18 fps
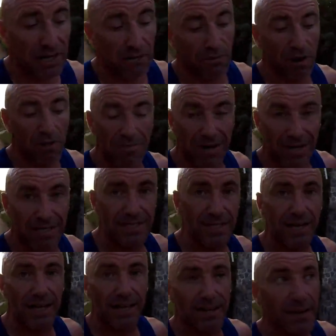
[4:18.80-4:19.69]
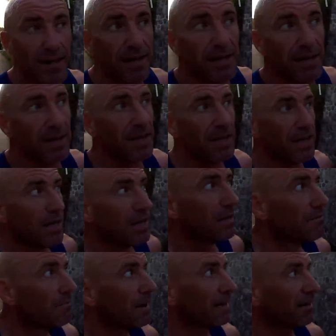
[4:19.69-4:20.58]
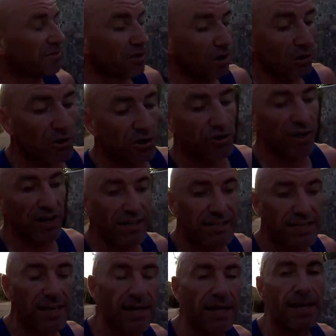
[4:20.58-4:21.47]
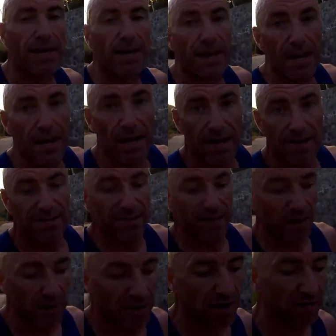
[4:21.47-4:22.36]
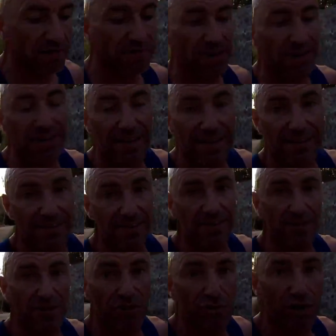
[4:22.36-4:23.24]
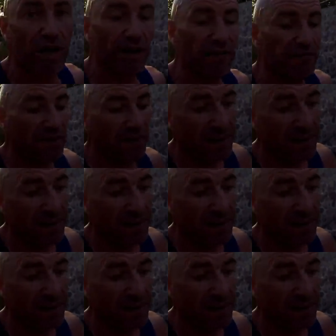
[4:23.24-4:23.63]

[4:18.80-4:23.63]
well maintained, made of concrete, so fairly easy to drive